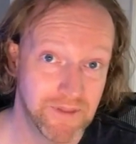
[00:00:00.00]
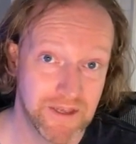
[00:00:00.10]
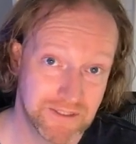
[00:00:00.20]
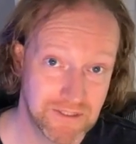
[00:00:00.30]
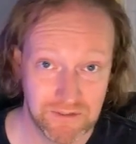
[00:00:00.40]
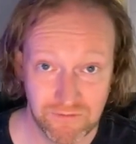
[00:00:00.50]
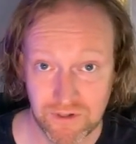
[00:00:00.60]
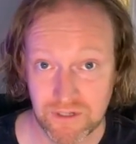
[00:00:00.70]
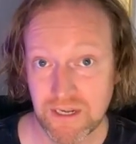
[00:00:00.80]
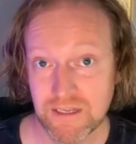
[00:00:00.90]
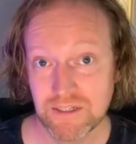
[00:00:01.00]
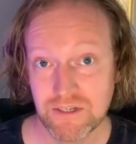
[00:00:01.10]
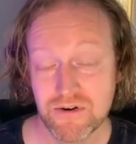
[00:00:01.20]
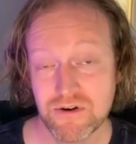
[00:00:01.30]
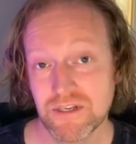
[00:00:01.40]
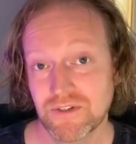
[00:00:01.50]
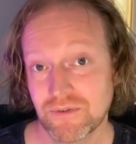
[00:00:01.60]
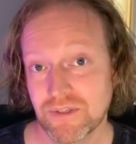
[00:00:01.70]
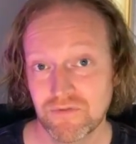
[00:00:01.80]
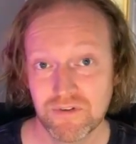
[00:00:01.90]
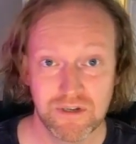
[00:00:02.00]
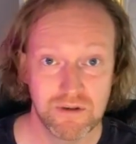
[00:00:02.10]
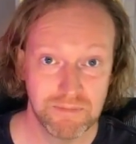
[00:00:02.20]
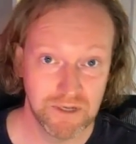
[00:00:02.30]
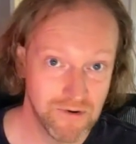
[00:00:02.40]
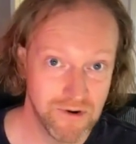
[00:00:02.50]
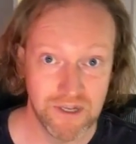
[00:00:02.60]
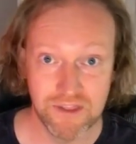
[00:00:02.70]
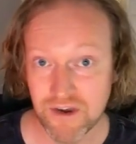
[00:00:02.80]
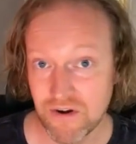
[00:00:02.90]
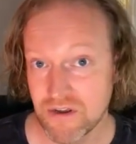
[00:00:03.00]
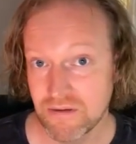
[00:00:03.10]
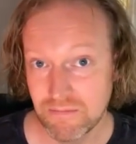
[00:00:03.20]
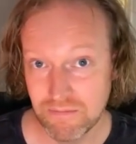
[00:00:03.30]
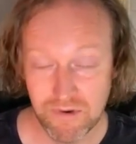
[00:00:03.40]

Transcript: that's different uh, securities or different, you know, Bitcoin, Ethereum,